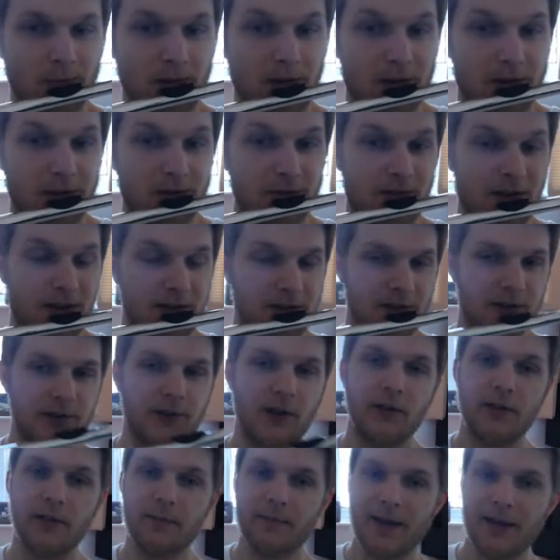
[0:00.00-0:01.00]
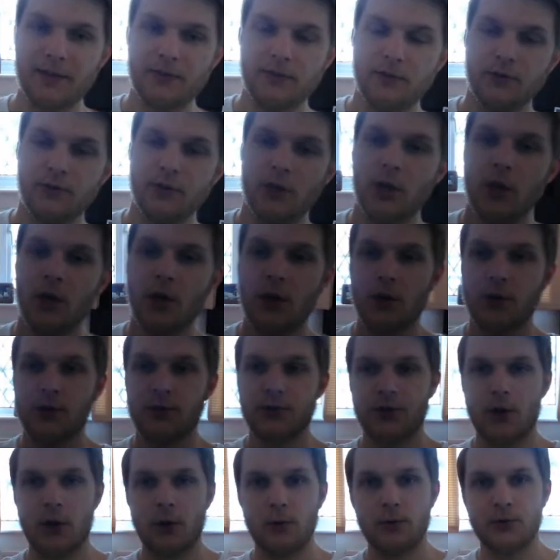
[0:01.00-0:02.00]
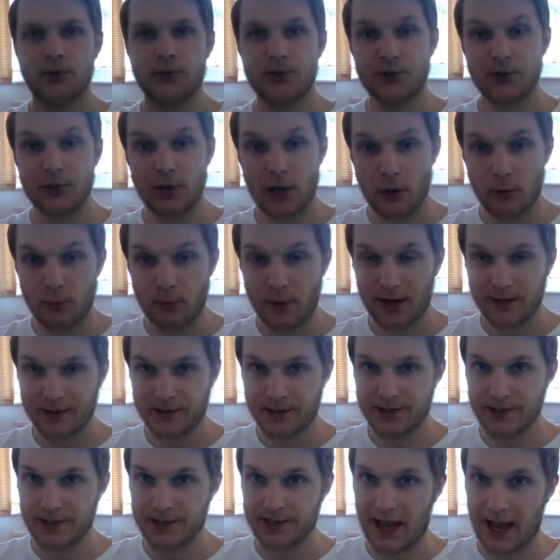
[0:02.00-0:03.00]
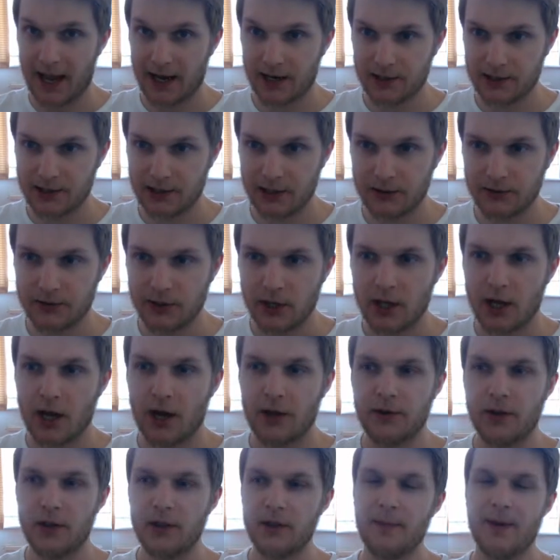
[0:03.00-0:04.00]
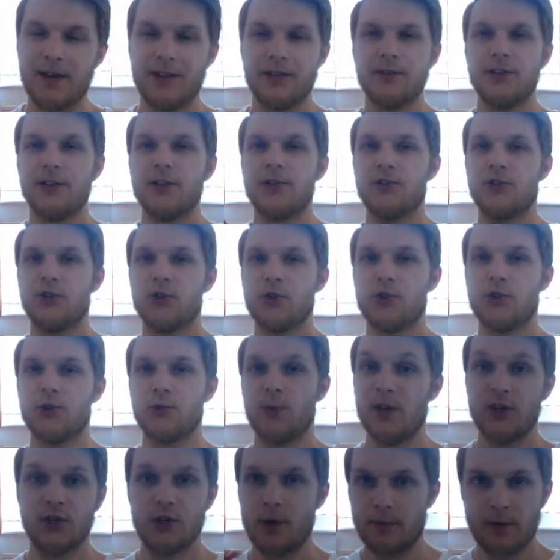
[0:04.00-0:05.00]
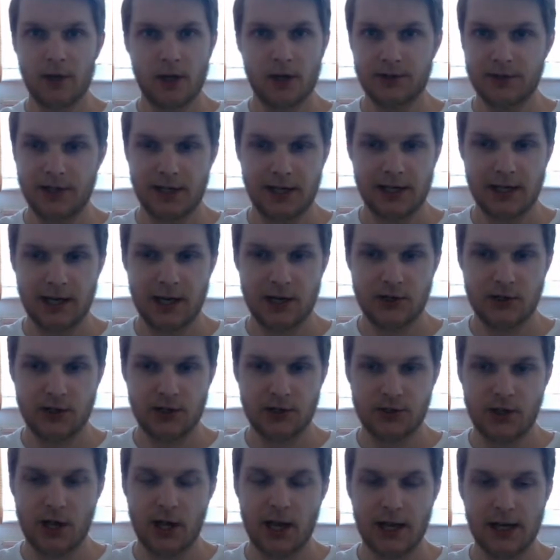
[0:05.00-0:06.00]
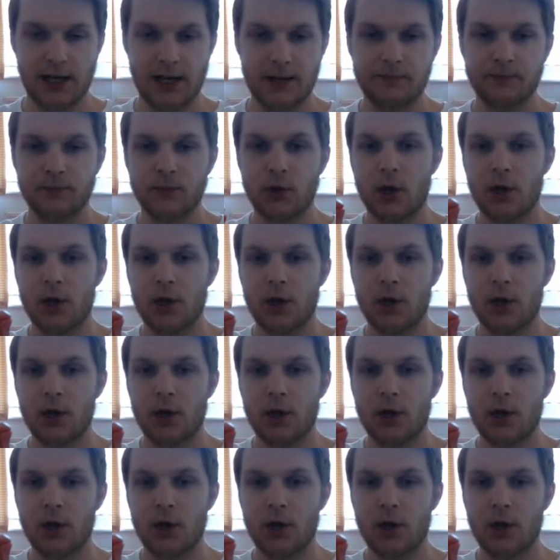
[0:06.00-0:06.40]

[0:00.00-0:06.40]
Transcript: And in fact, another method, so slow practice is excellent. Another method is to switch up the articulation entirely.